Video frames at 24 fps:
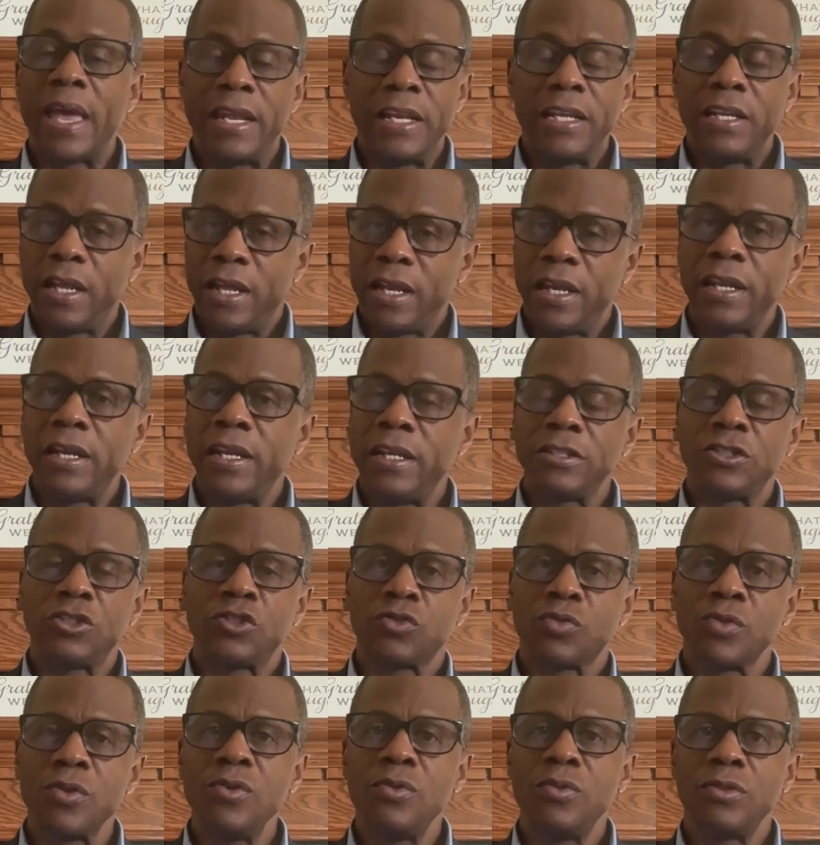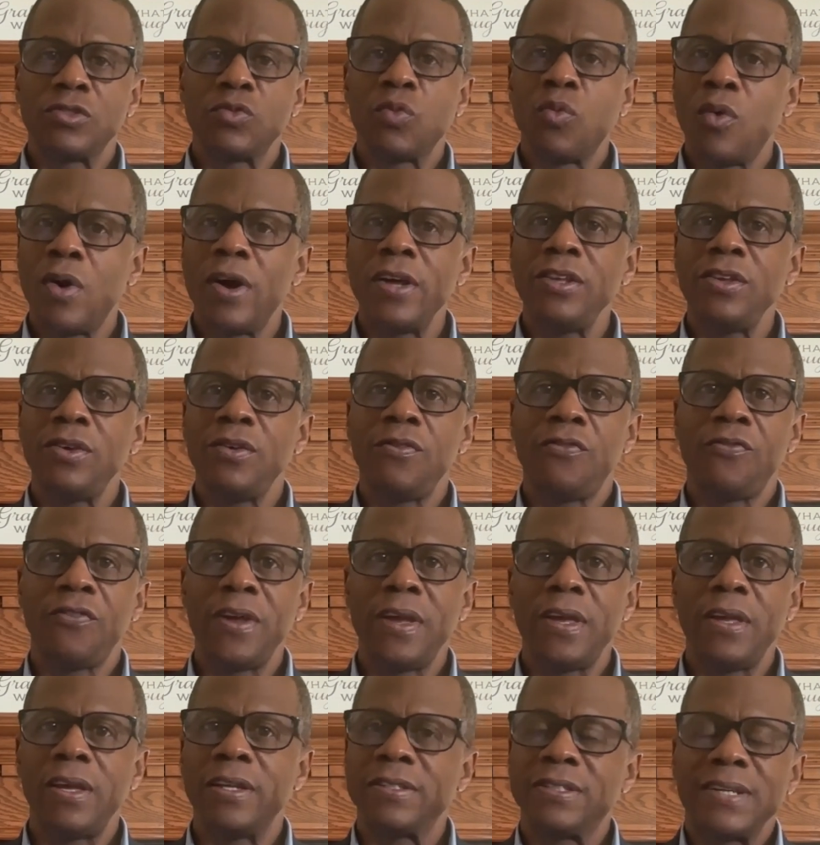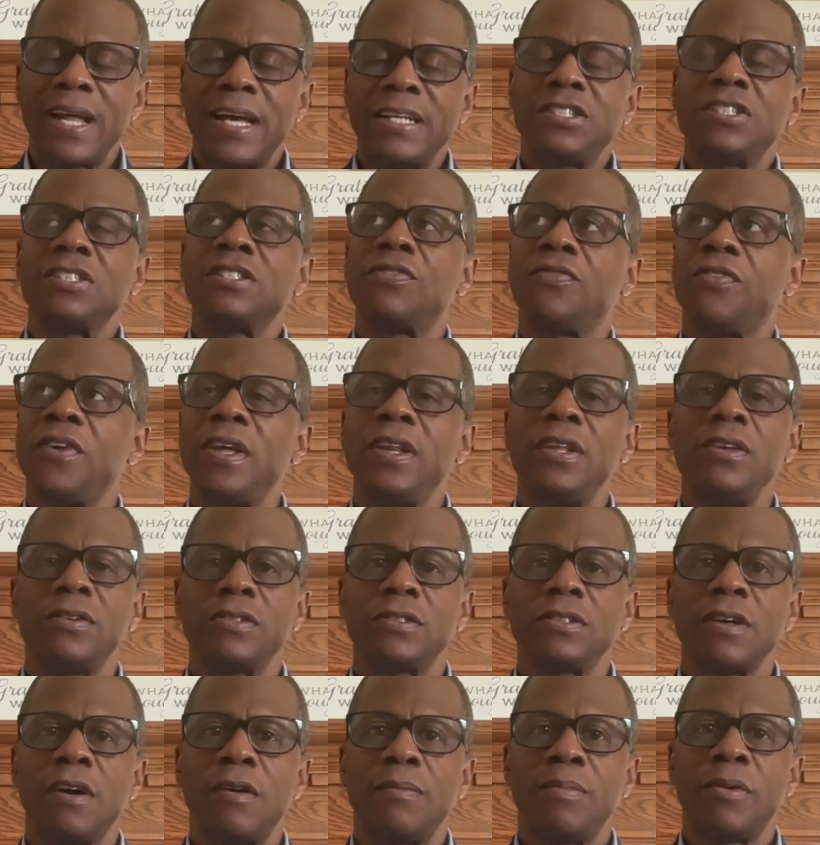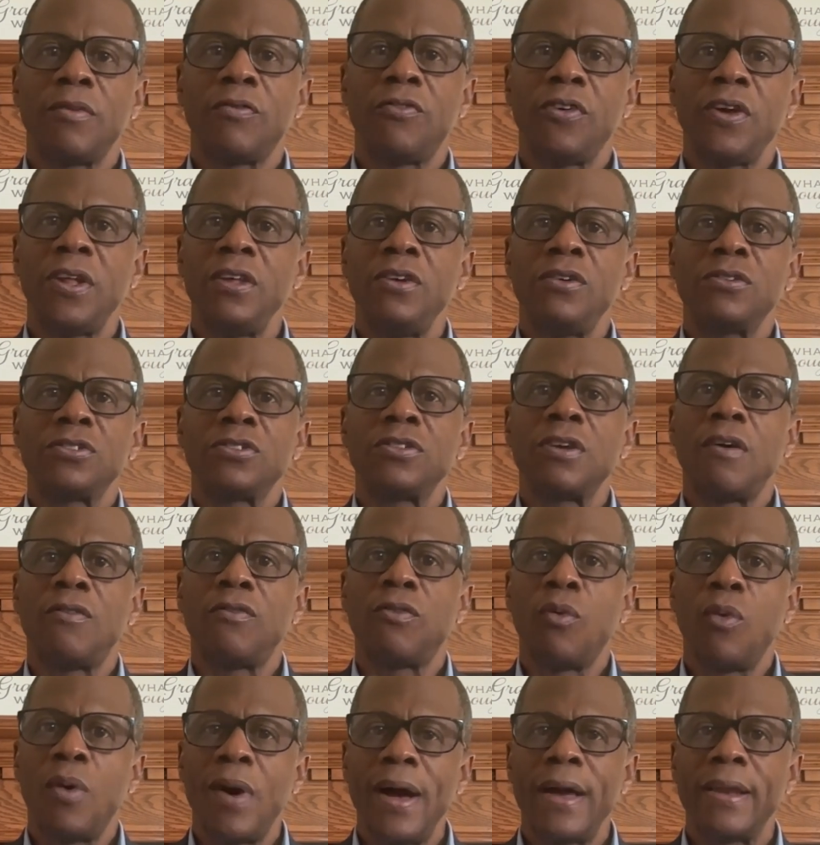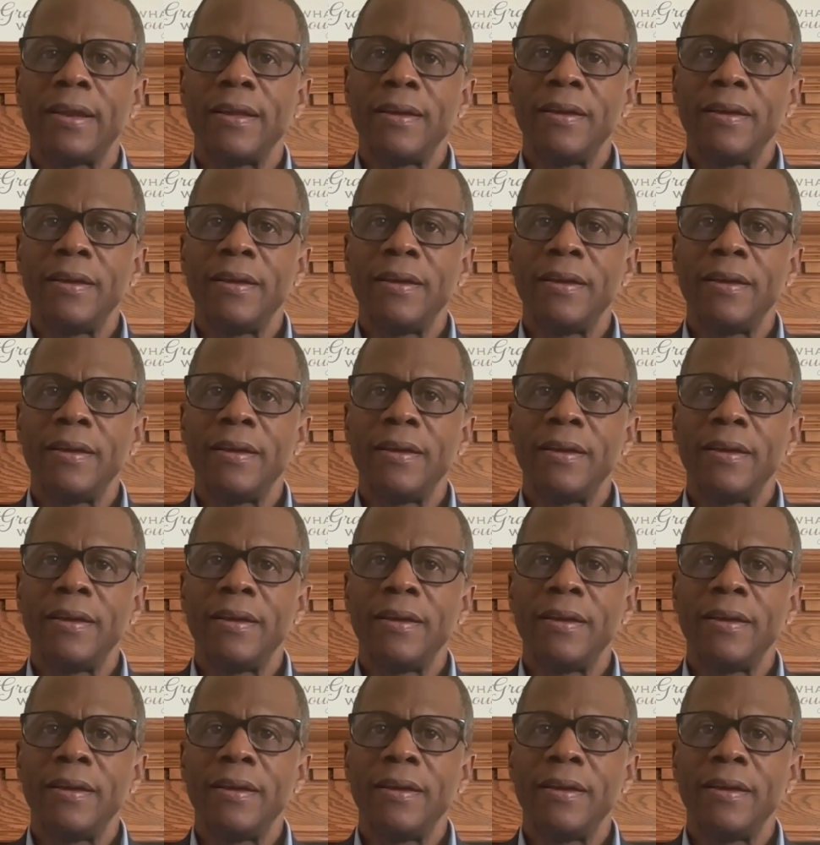And it is true. It's what you feed. It's not just feeding yourself, but feeding yourself what?